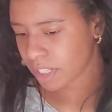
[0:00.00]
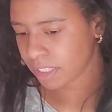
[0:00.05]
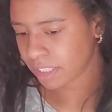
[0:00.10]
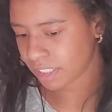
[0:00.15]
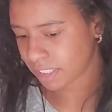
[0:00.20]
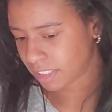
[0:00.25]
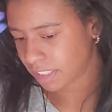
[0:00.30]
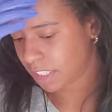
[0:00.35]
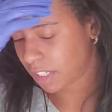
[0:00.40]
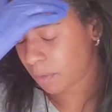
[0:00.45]

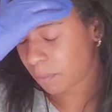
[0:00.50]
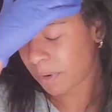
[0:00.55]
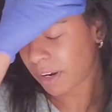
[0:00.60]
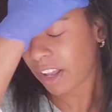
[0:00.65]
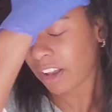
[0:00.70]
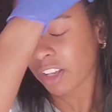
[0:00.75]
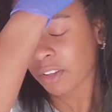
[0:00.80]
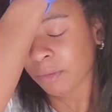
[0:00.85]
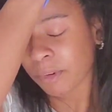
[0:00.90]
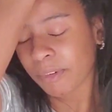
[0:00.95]
Let's see, what
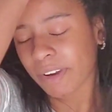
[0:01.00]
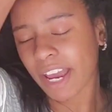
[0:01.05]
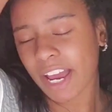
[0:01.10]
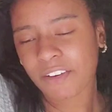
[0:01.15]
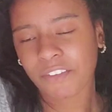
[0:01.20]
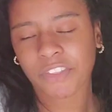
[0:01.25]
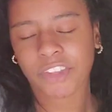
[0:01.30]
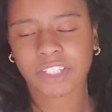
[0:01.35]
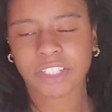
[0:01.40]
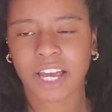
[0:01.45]
else will we
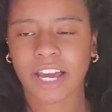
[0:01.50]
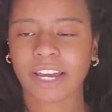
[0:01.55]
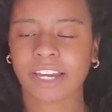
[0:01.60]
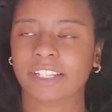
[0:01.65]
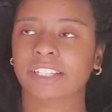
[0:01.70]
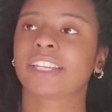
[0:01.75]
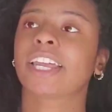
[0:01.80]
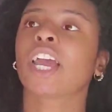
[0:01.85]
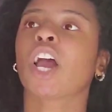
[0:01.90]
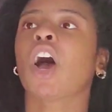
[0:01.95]
have on the
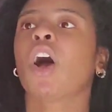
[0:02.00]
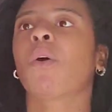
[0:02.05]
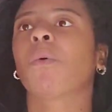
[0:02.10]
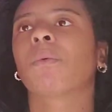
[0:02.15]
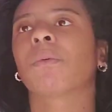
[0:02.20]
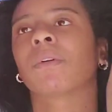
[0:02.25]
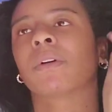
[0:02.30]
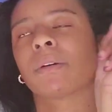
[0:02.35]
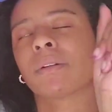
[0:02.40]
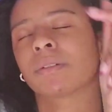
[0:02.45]
docket today?
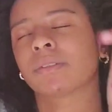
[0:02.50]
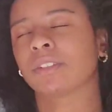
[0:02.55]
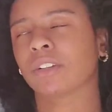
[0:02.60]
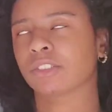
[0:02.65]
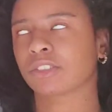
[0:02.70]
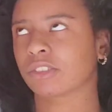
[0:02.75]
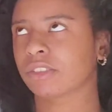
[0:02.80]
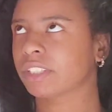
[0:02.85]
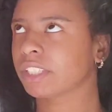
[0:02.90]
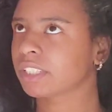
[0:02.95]
Oh,
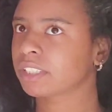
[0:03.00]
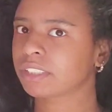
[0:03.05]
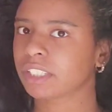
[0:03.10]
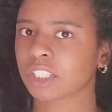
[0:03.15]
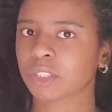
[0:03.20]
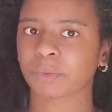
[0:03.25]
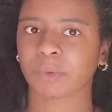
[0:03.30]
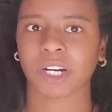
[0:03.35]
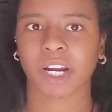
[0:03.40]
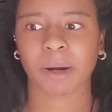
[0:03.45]
social
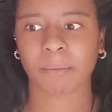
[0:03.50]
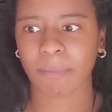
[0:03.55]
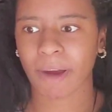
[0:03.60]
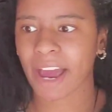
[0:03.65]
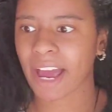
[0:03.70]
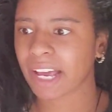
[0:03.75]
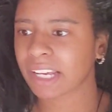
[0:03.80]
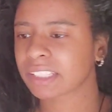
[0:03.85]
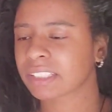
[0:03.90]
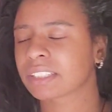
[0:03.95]
distance, wear your
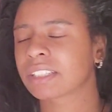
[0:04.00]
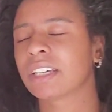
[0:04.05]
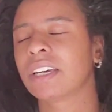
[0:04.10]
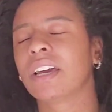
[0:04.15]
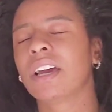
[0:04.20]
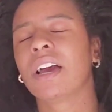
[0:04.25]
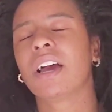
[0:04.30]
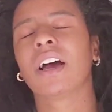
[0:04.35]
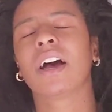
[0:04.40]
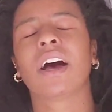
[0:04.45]
mask,
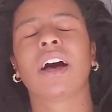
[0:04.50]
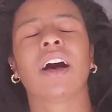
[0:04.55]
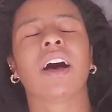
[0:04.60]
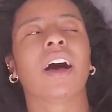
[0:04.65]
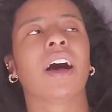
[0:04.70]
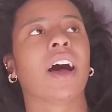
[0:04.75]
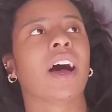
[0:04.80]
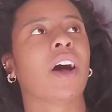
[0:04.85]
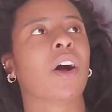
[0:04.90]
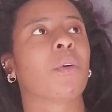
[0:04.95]

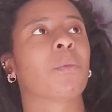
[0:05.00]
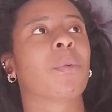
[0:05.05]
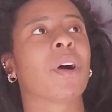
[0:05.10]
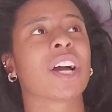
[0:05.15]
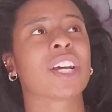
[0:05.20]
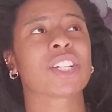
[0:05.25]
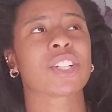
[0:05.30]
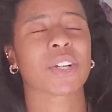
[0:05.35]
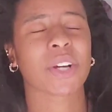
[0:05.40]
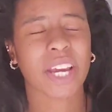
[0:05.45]

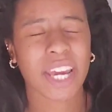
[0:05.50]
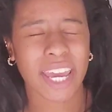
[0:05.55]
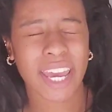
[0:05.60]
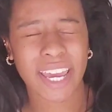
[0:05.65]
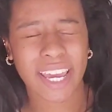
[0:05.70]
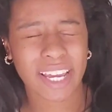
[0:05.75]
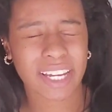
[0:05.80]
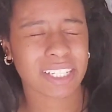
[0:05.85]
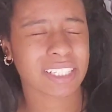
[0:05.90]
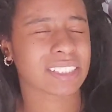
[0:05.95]
wash your
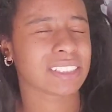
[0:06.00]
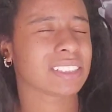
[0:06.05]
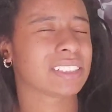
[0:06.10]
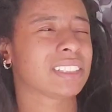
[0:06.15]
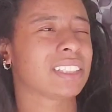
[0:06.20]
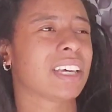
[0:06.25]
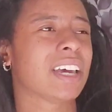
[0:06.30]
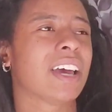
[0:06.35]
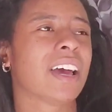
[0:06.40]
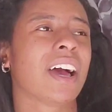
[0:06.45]

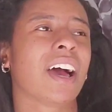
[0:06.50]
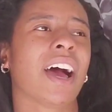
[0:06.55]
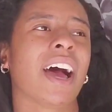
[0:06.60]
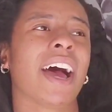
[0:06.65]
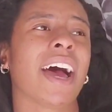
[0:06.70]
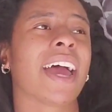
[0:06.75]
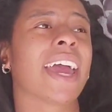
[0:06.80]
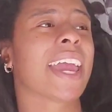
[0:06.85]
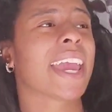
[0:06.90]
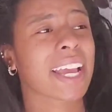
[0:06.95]
hands,
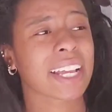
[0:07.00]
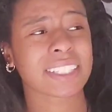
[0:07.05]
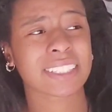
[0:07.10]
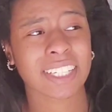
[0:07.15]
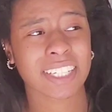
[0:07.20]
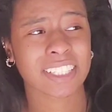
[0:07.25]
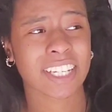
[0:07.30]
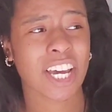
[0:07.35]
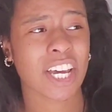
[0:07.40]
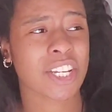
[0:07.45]
hand
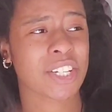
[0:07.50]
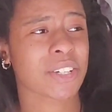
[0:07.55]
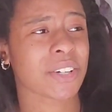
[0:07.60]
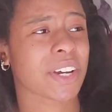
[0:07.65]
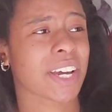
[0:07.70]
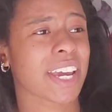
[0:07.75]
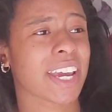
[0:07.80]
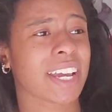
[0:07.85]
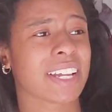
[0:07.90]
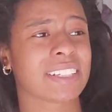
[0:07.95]
sanitize
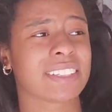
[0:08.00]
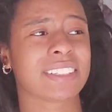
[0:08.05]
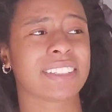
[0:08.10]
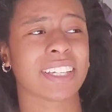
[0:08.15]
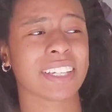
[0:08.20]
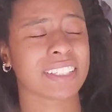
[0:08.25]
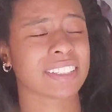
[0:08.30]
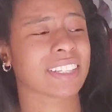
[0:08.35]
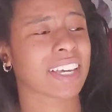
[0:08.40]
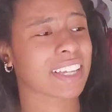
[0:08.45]
your hands,
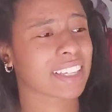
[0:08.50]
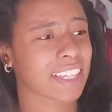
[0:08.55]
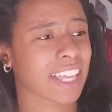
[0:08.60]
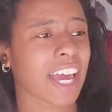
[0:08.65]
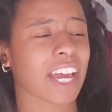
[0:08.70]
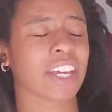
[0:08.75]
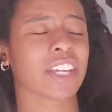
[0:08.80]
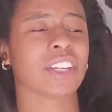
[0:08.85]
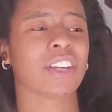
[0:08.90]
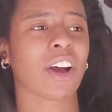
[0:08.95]
things like
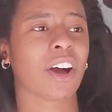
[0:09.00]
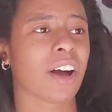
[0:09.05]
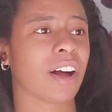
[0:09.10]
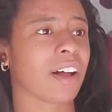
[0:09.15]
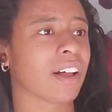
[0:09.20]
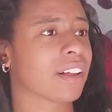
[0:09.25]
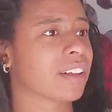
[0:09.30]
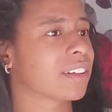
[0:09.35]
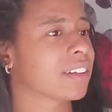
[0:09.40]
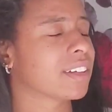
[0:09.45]
that,
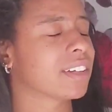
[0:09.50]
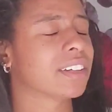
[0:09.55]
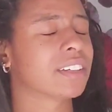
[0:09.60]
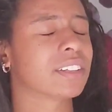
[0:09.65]
y'all.